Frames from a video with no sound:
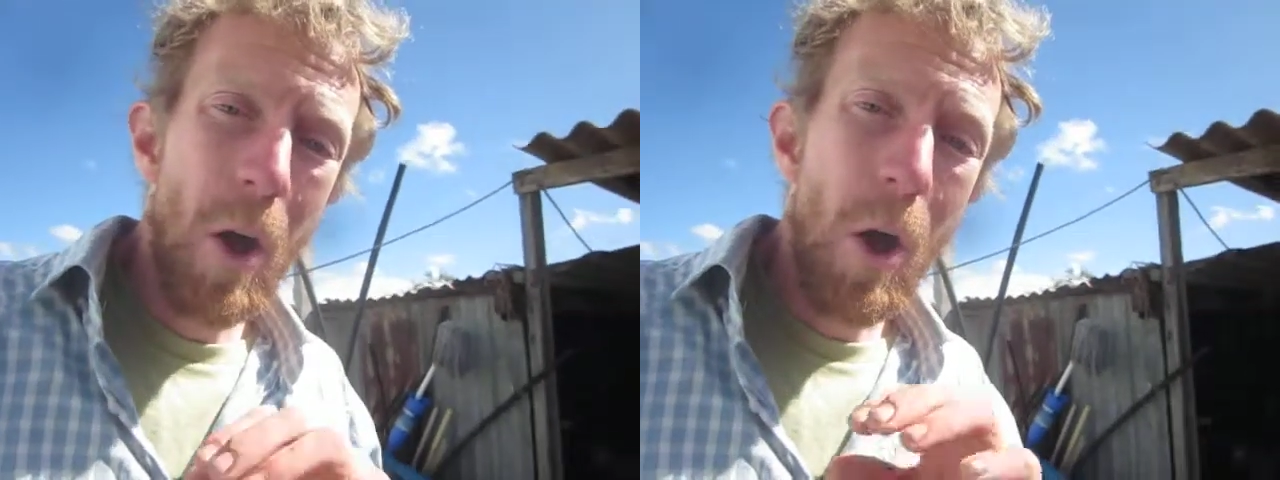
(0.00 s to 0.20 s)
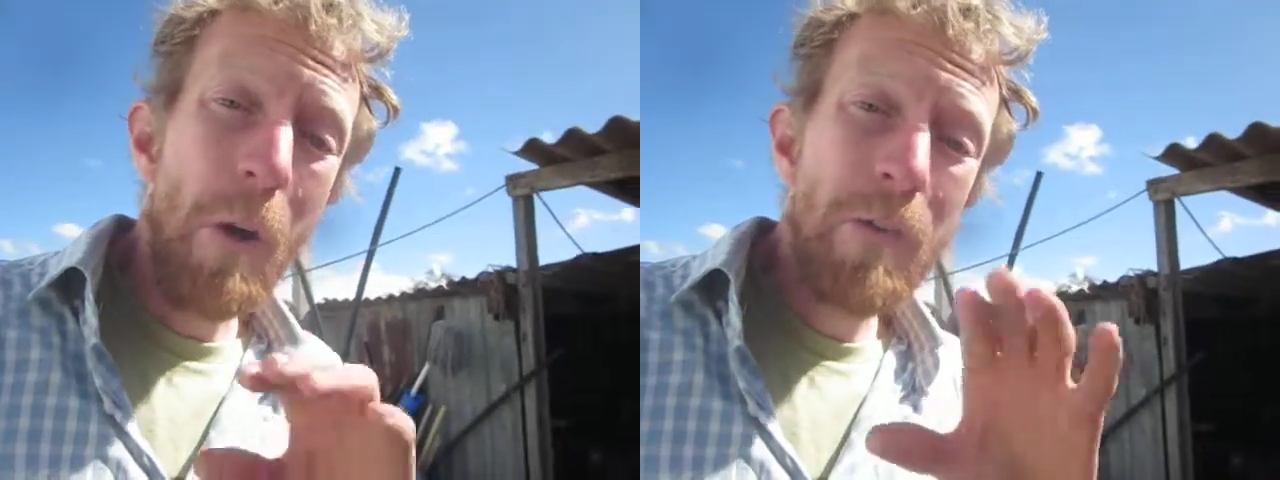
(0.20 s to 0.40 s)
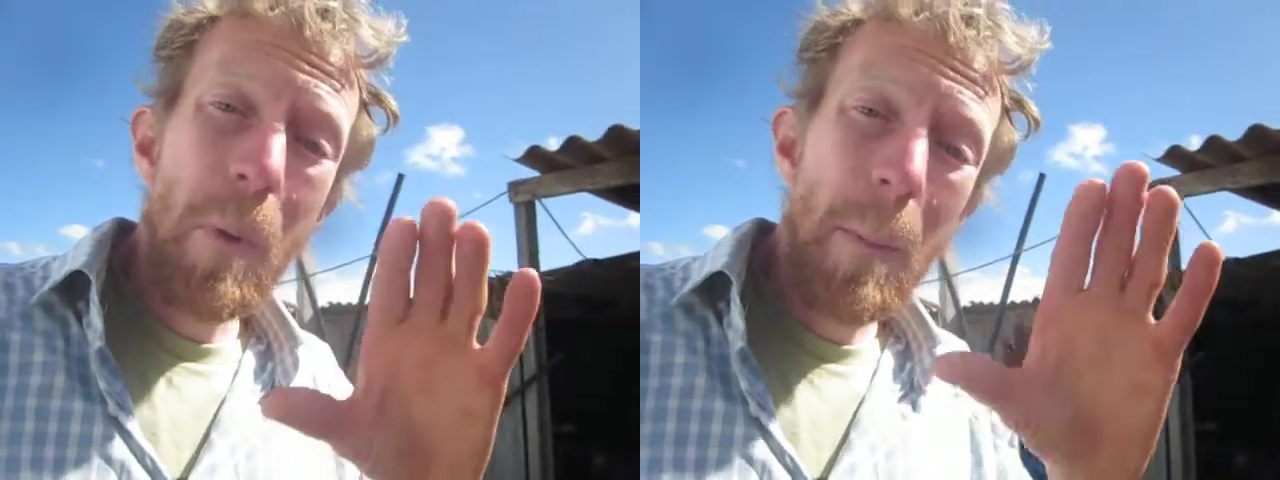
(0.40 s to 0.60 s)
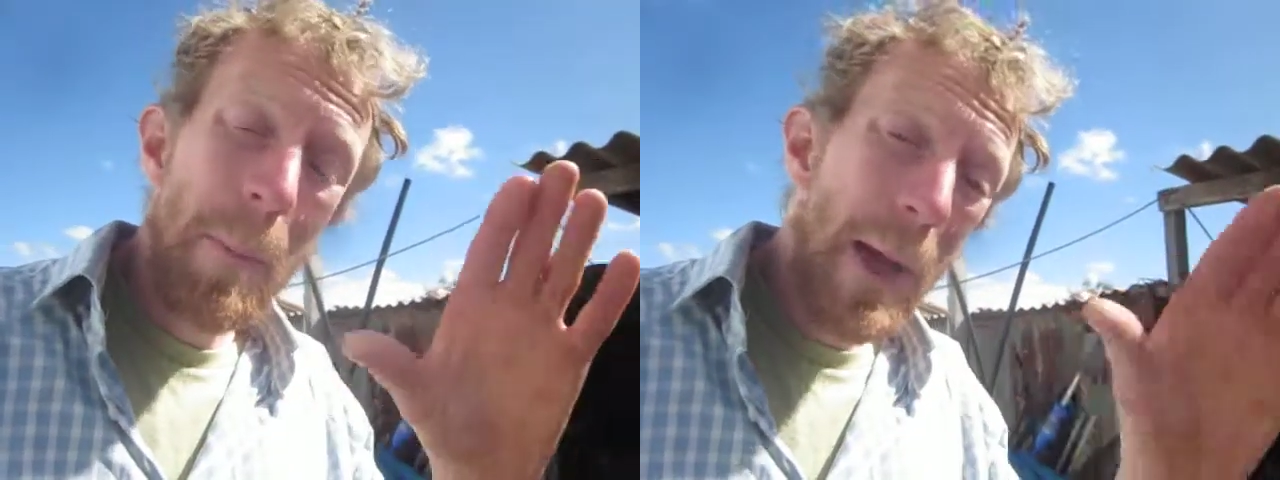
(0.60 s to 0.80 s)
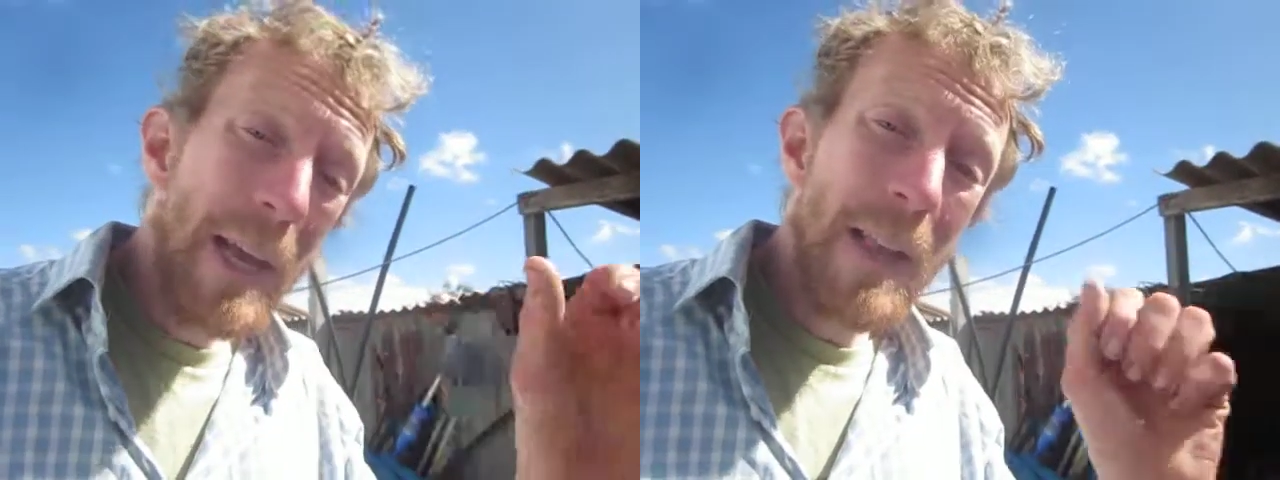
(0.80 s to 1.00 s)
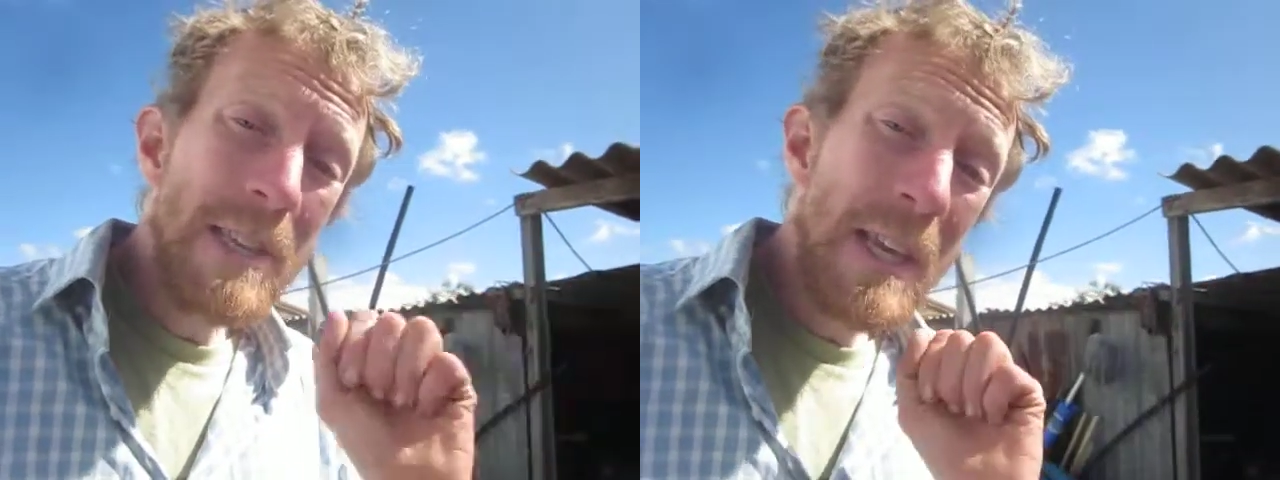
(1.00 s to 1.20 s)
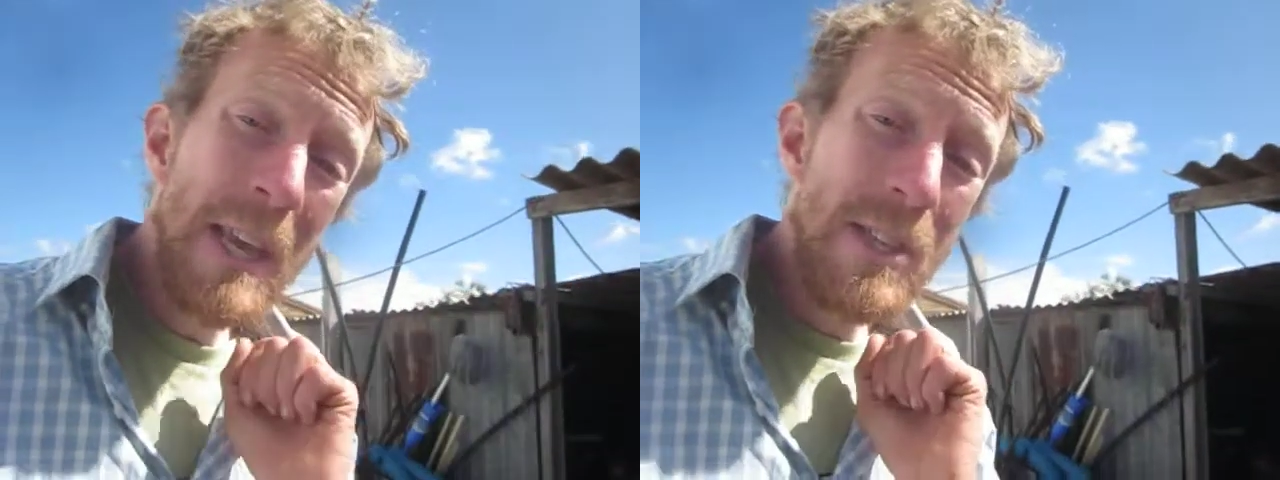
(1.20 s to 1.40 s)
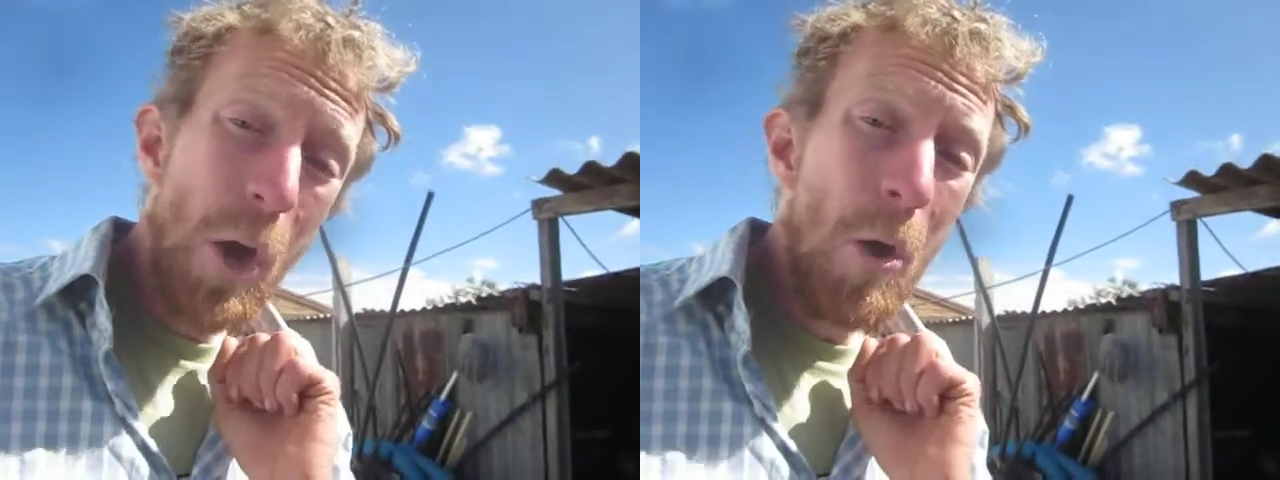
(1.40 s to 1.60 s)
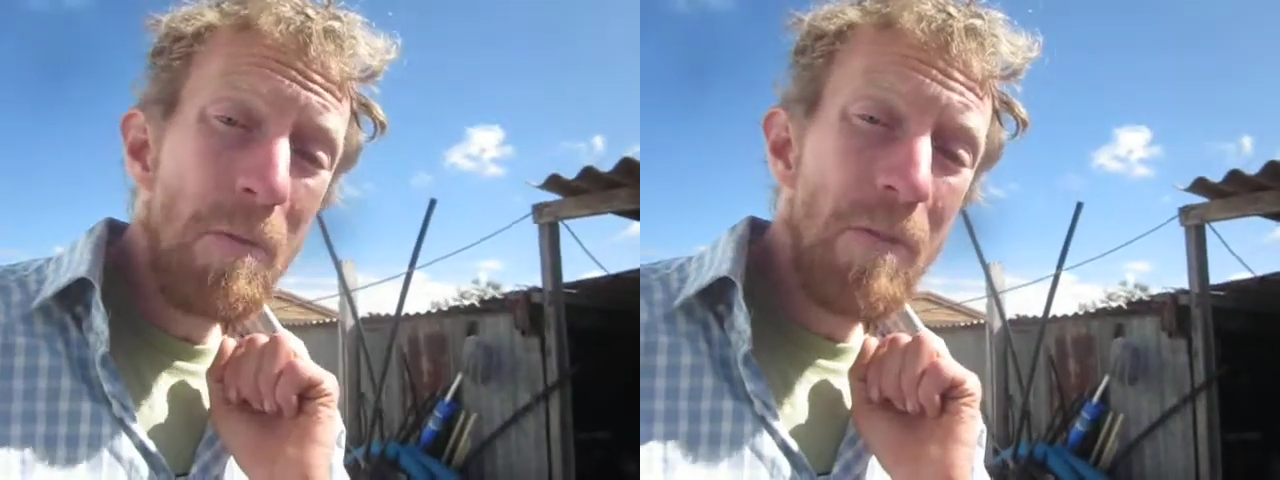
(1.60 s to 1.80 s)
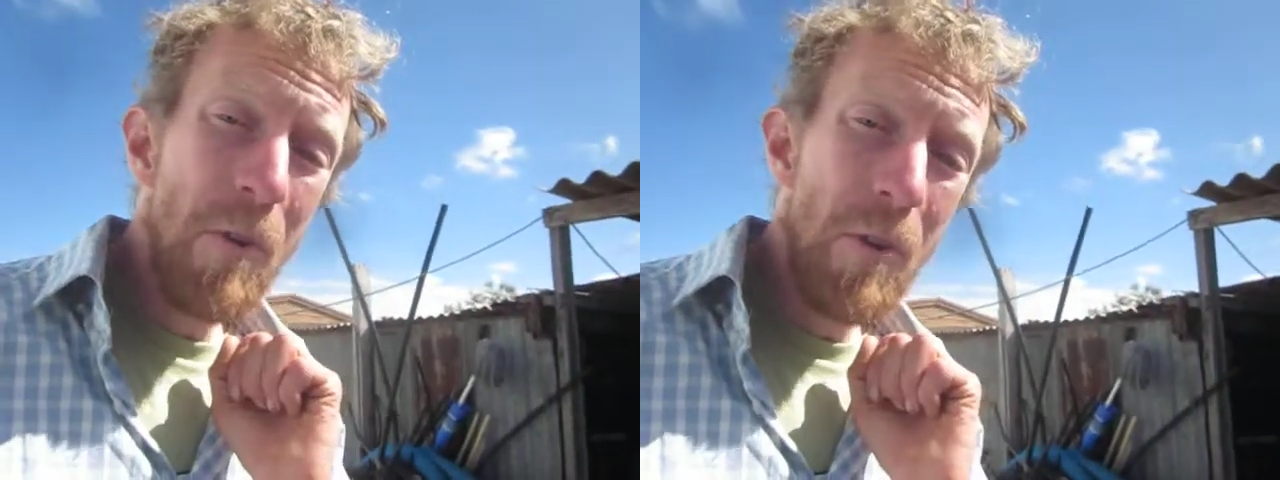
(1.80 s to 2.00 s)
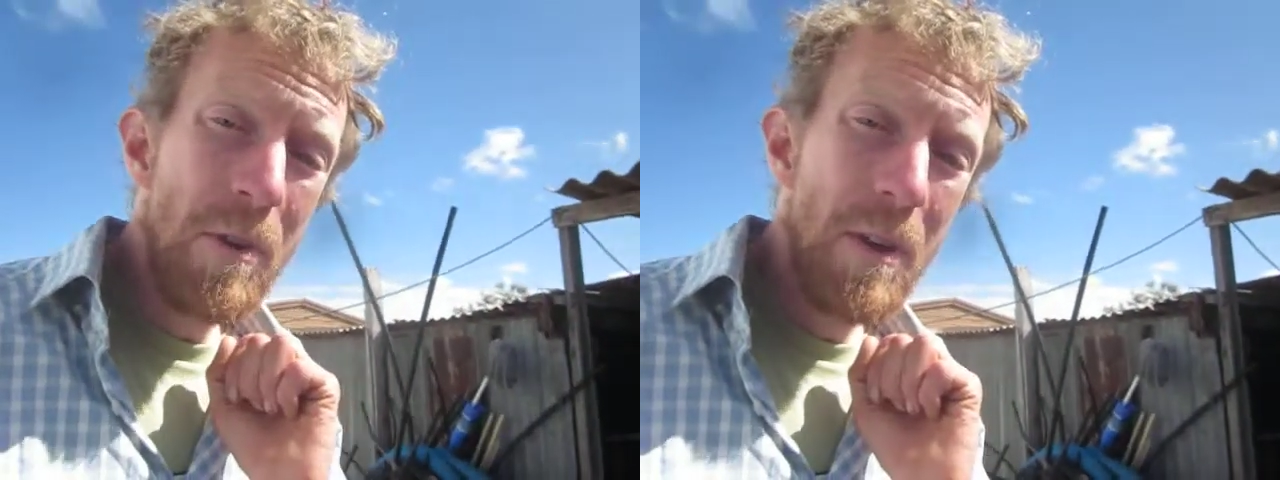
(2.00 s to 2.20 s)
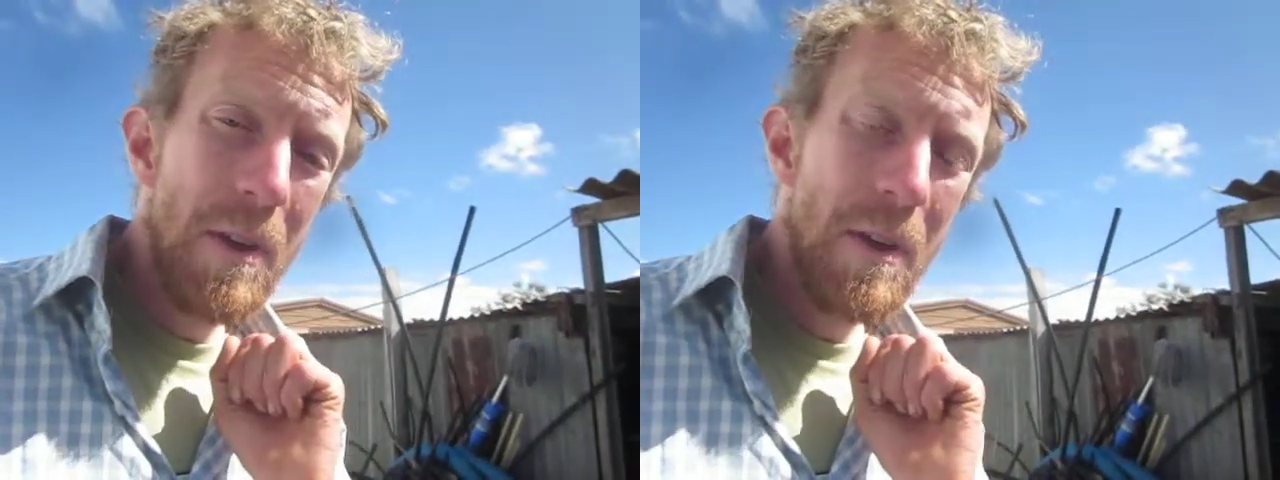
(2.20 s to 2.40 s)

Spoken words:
of, by collecting its own food,